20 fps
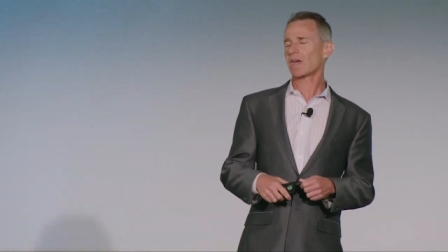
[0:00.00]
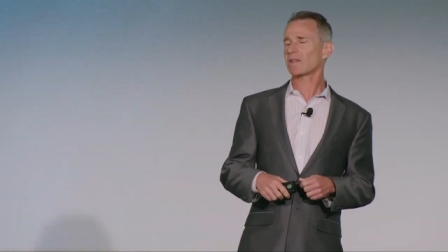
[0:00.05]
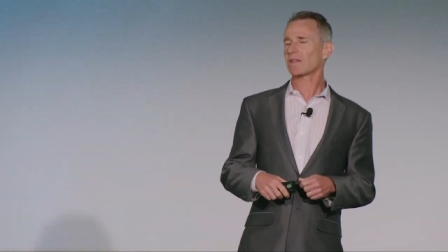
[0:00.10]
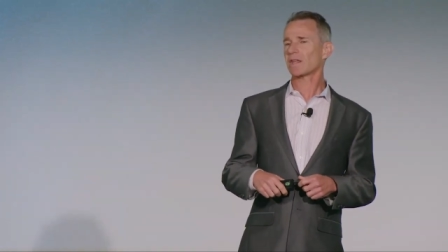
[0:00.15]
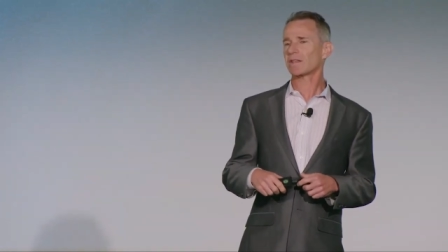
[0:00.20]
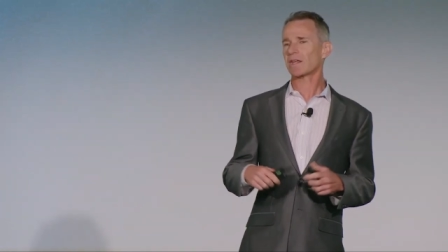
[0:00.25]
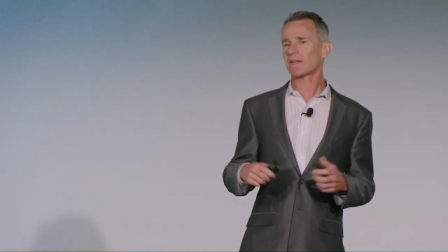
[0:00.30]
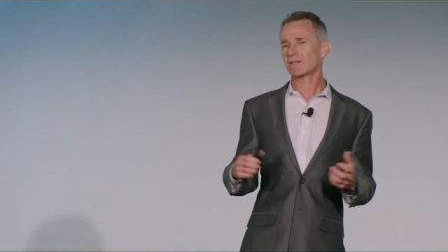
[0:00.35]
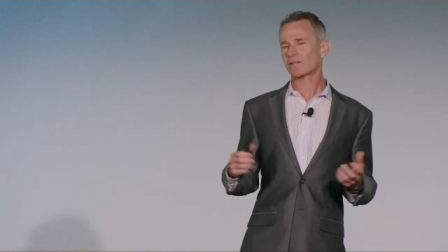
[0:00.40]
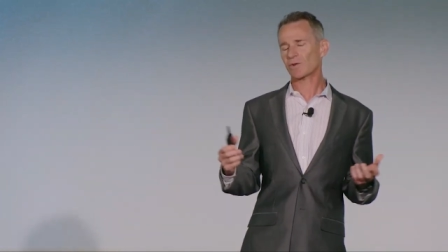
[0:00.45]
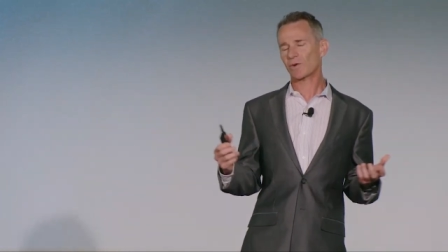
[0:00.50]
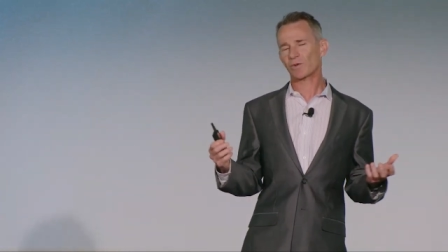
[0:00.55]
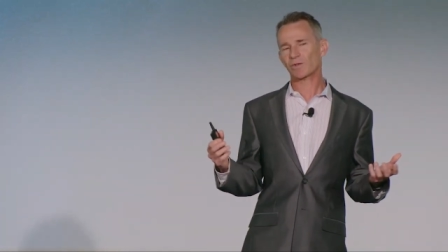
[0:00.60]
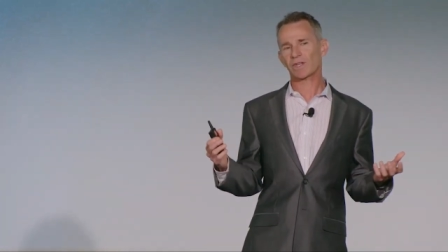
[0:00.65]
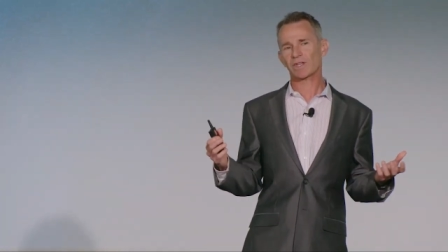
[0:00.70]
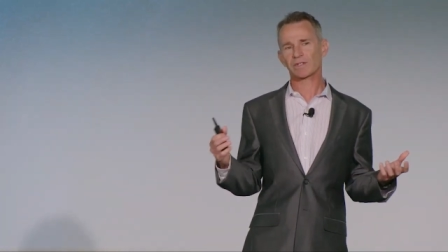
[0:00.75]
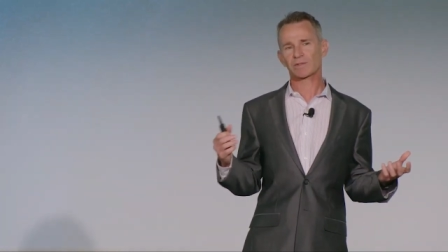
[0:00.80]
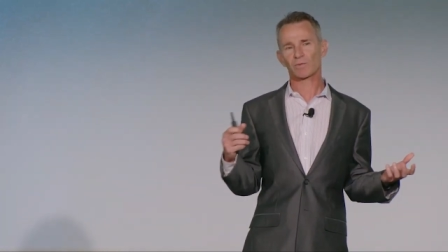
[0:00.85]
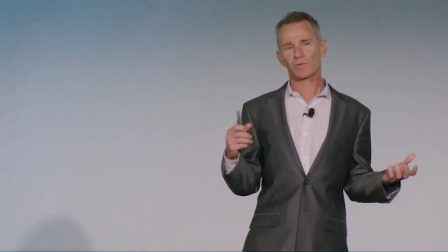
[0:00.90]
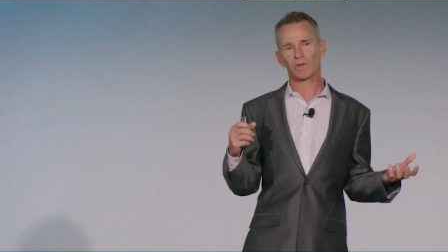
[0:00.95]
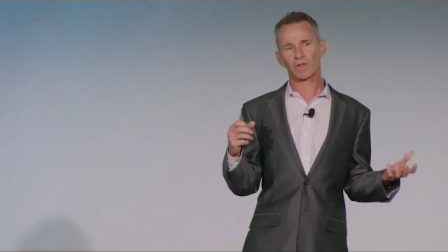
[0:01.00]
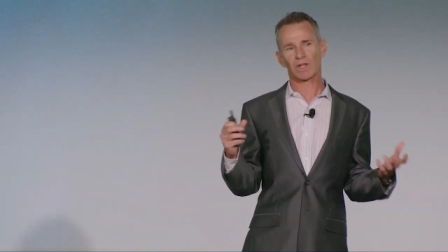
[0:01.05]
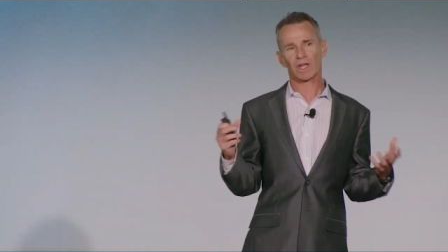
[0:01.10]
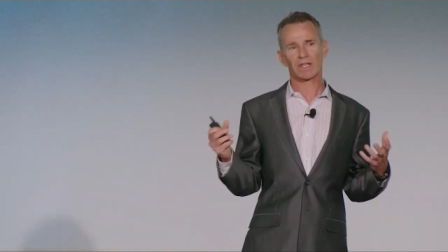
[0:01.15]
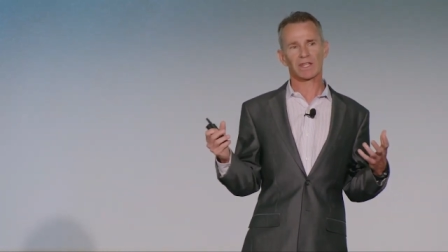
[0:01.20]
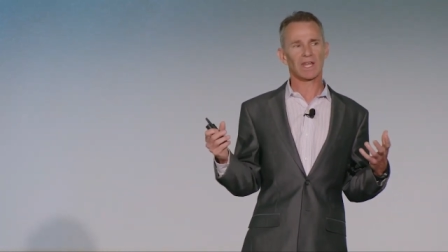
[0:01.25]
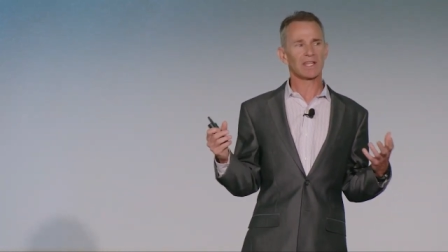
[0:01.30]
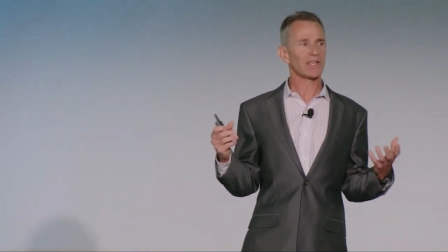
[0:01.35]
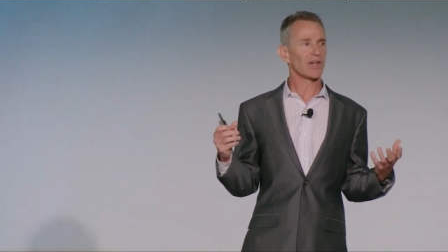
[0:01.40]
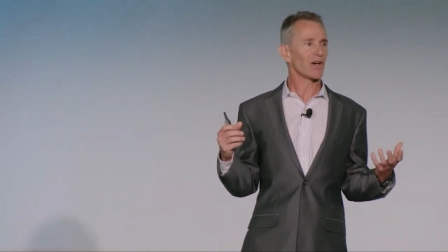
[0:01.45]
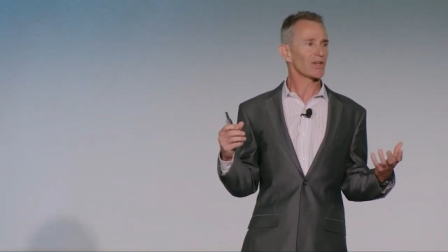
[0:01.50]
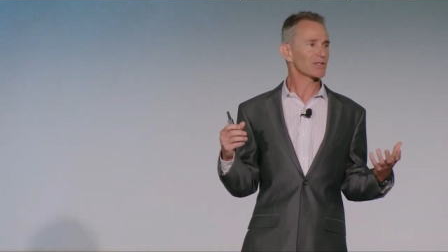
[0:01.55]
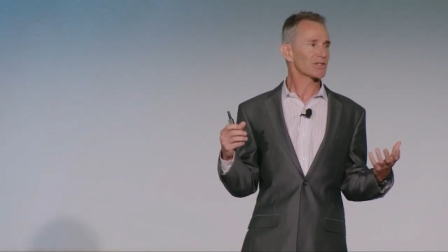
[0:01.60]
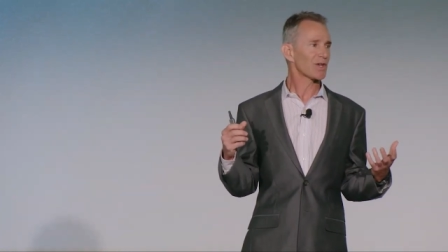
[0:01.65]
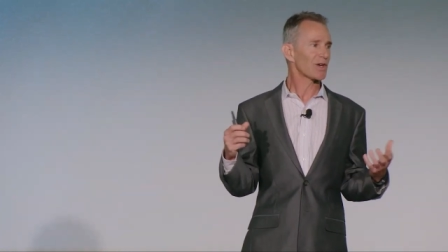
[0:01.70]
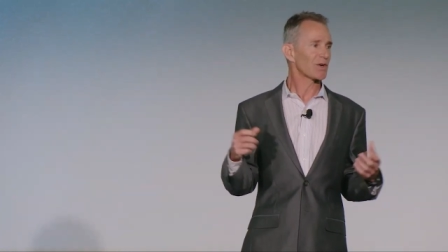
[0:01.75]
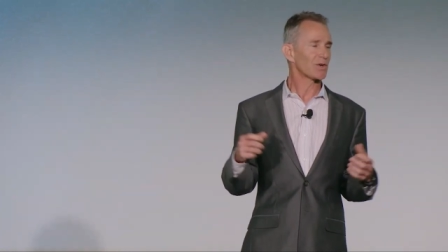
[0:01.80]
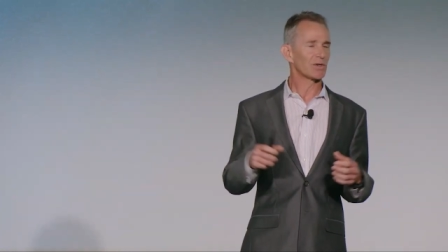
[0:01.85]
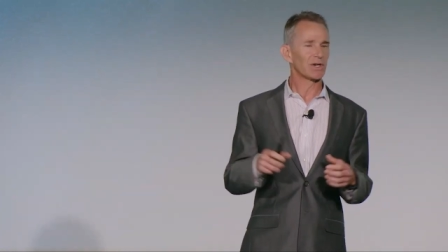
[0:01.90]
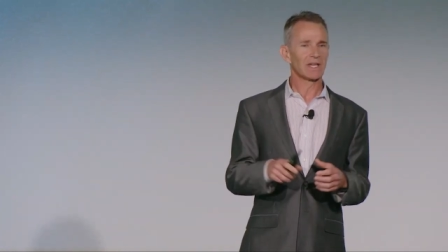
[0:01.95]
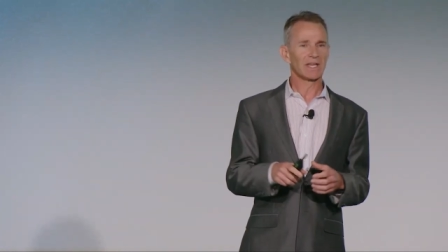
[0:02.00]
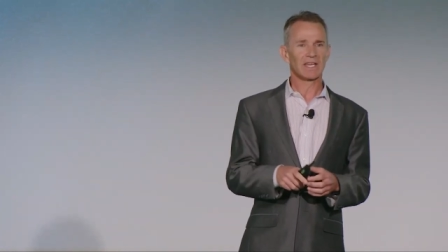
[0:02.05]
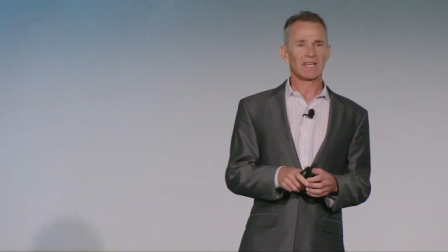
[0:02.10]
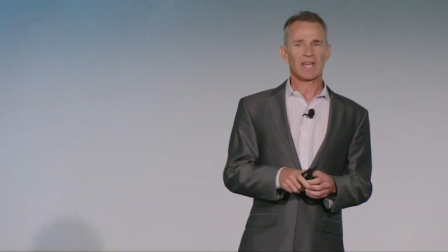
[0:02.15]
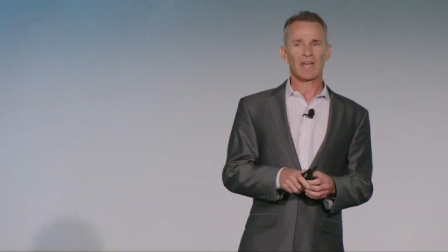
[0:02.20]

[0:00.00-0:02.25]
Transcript: then they told us, well, and then you also,